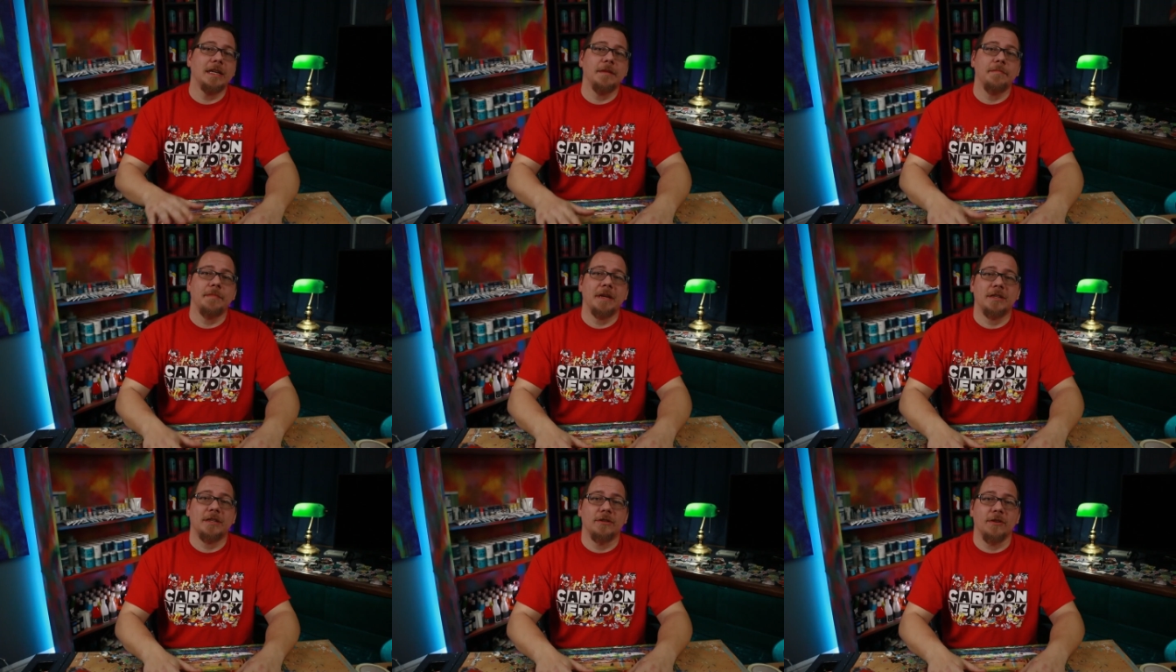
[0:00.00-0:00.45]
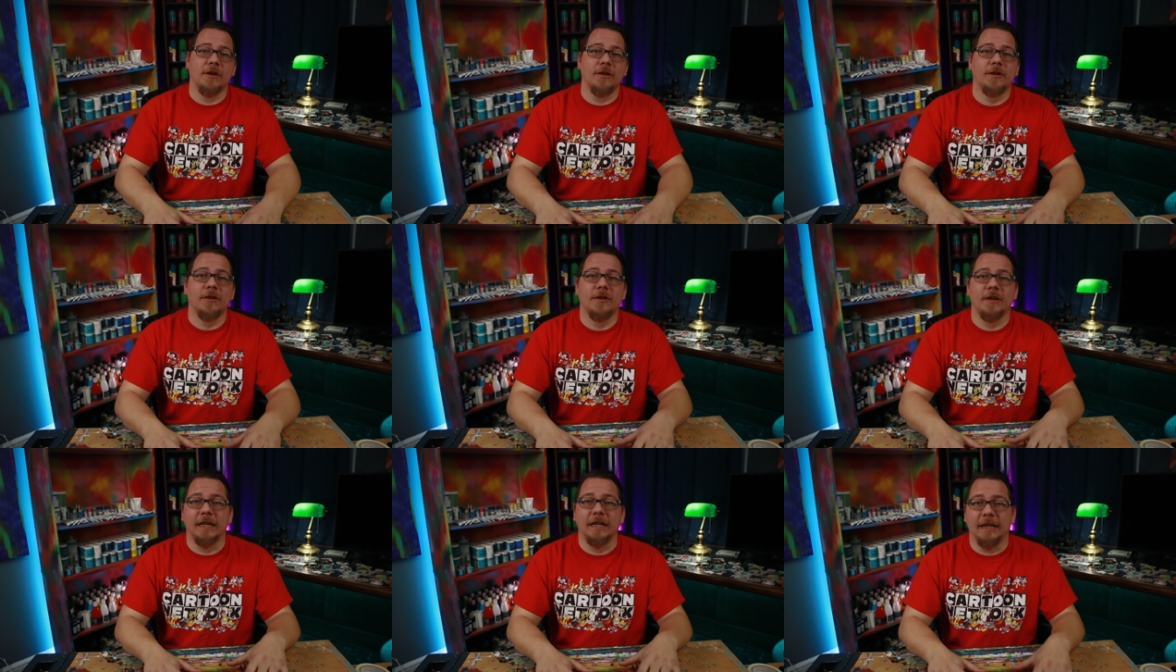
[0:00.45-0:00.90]
need to mix
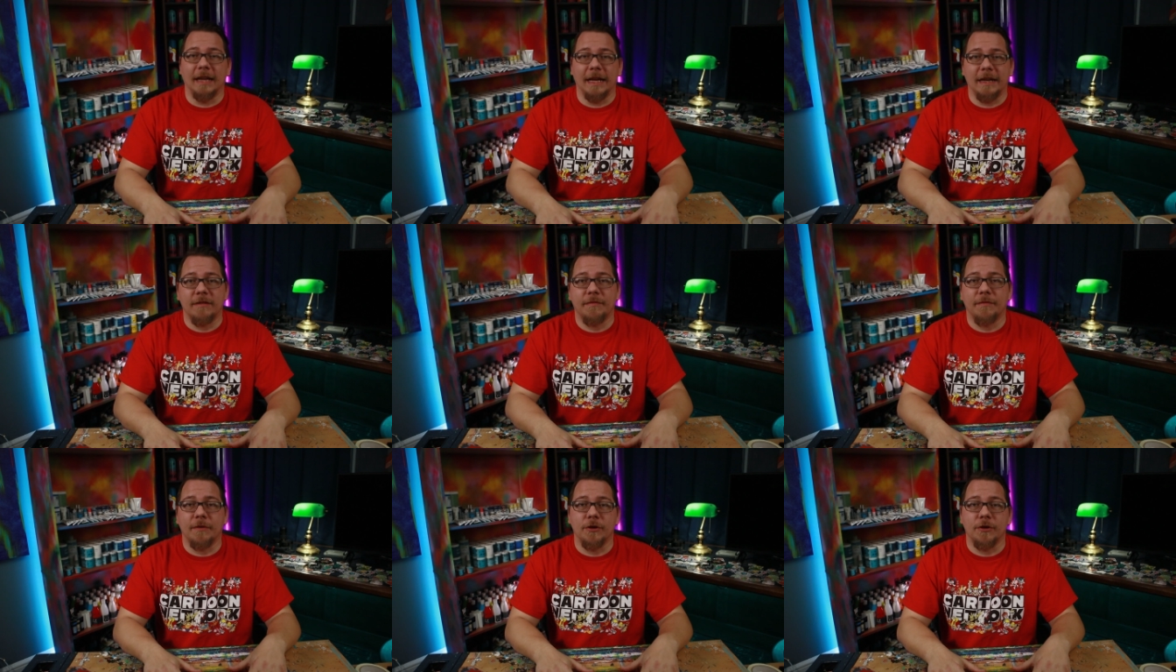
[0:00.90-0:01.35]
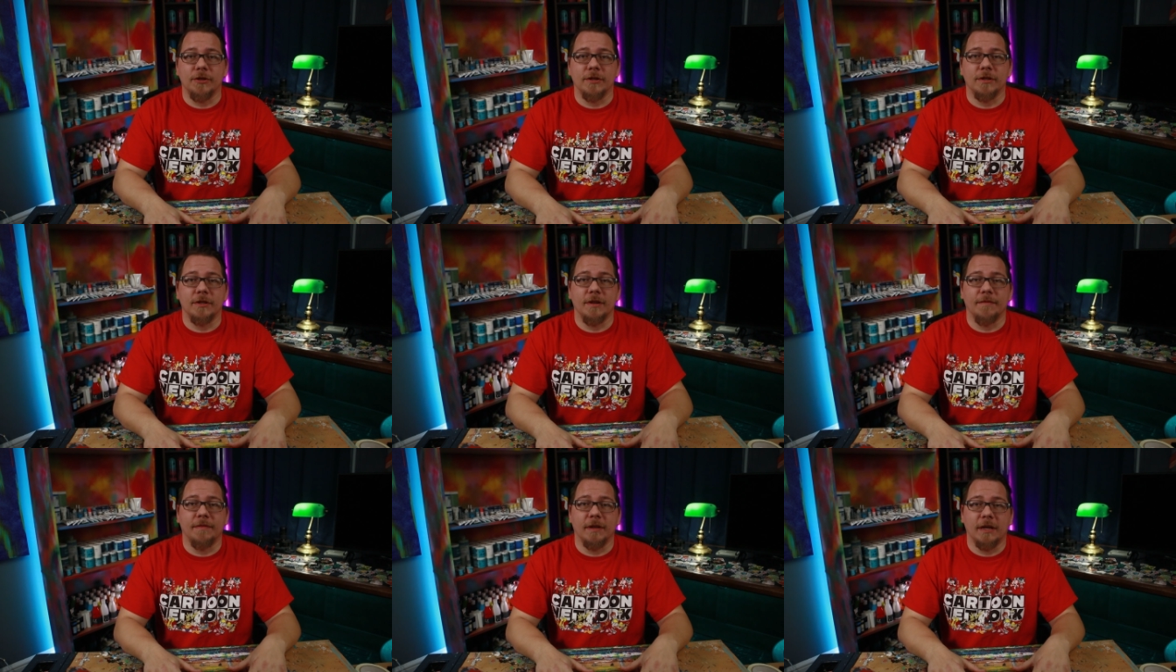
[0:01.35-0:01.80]
darker and lighter
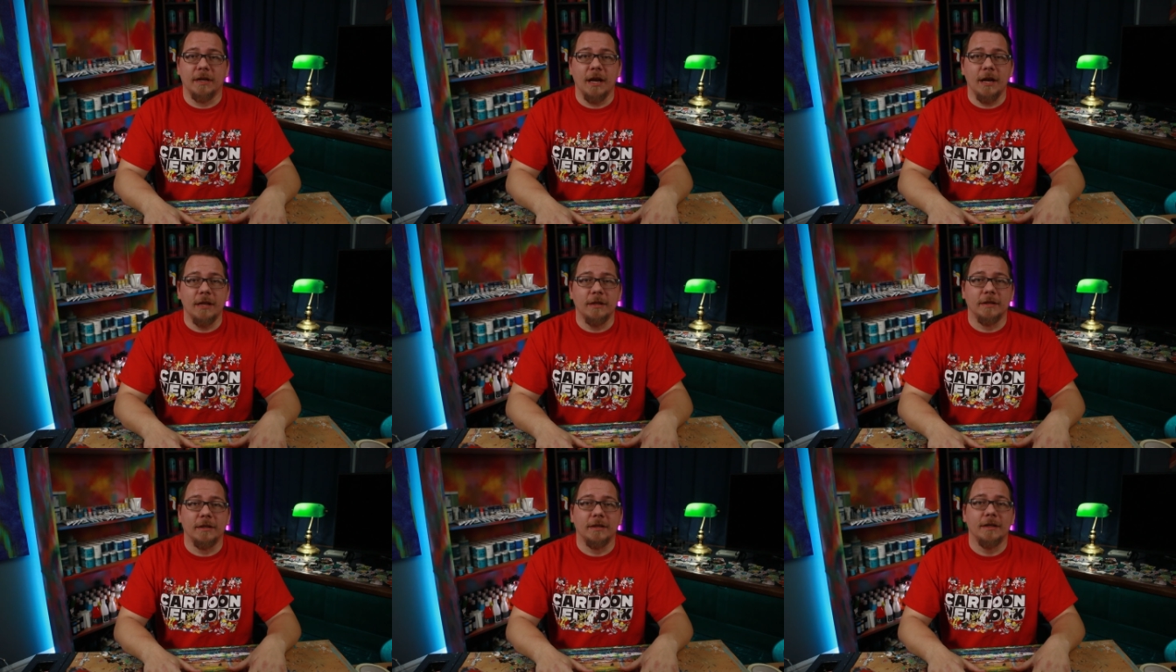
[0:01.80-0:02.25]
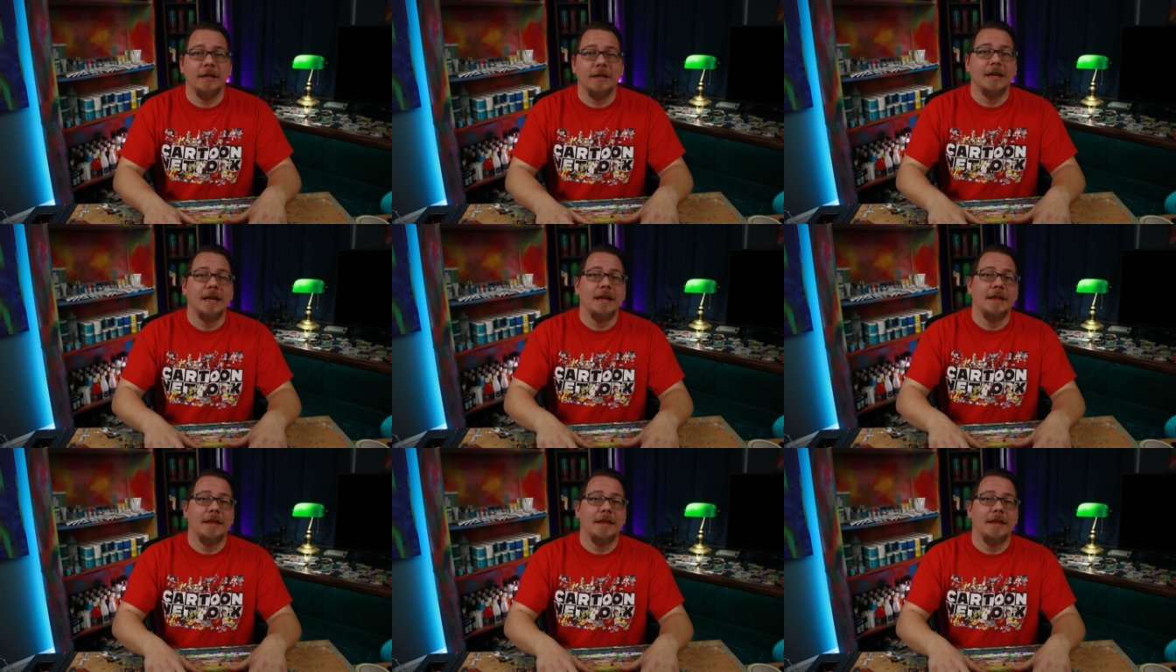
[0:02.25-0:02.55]
versions of the color.